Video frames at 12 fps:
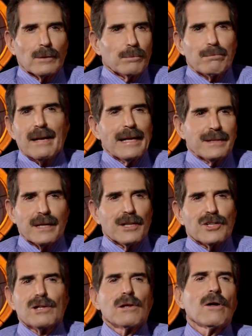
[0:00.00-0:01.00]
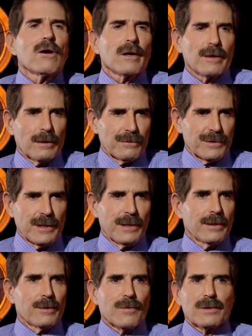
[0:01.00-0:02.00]
they don't pay attention long enough to
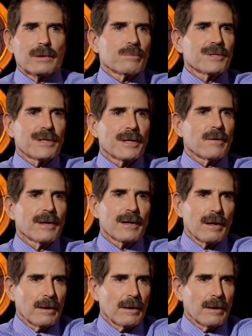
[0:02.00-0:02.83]
hear the libertarian